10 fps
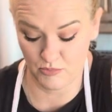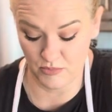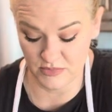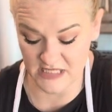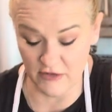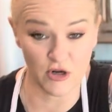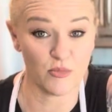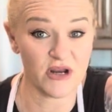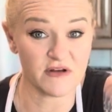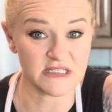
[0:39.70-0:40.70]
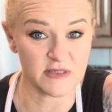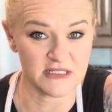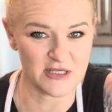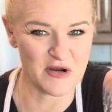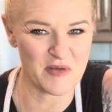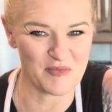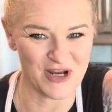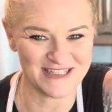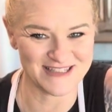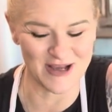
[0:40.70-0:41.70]
sourdough bread recipe. Sorry, my
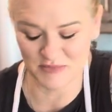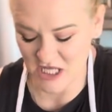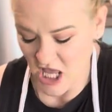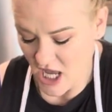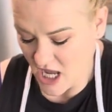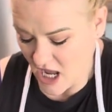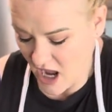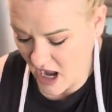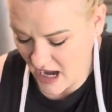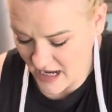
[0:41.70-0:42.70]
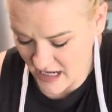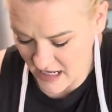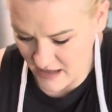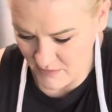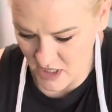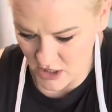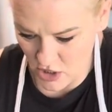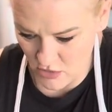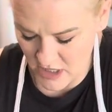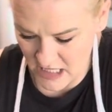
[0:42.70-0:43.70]
brain stopped. I'm
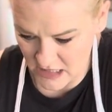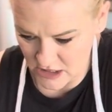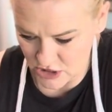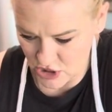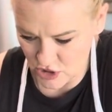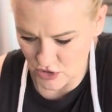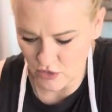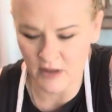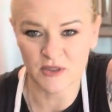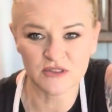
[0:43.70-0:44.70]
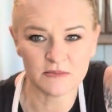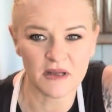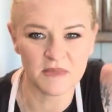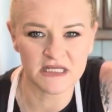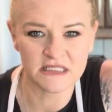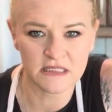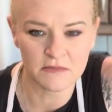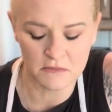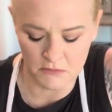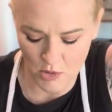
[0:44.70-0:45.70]
using my
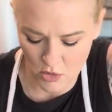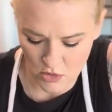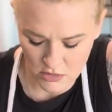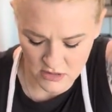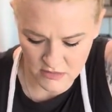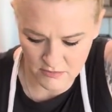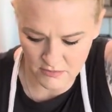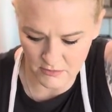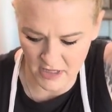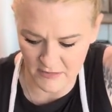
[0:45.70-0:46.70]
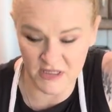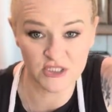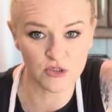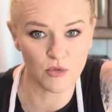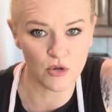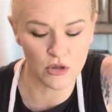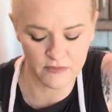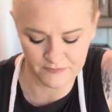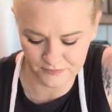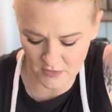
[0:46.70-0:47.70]
mixing bowl, my mixer
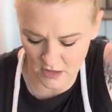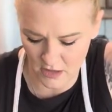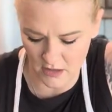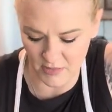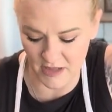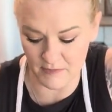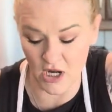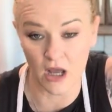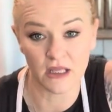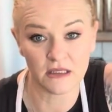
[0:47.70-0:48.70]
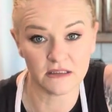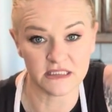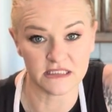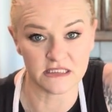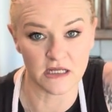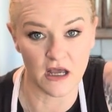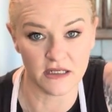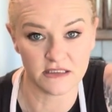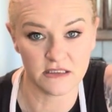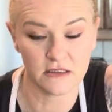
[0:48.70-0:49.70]
bowl, but this does
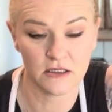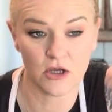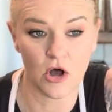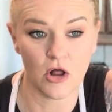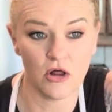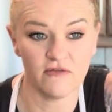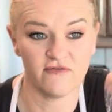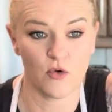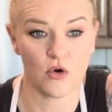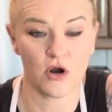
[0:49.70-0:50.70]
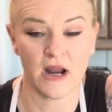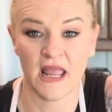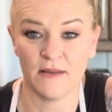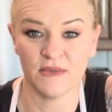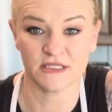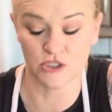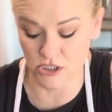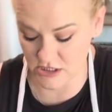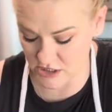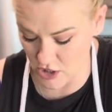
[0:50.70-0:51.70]
not call for a
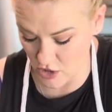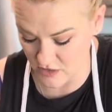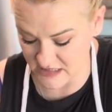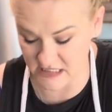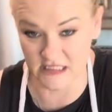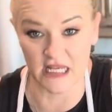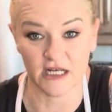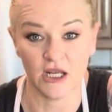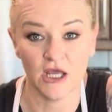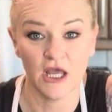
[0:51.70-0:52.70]
mixer. So this is a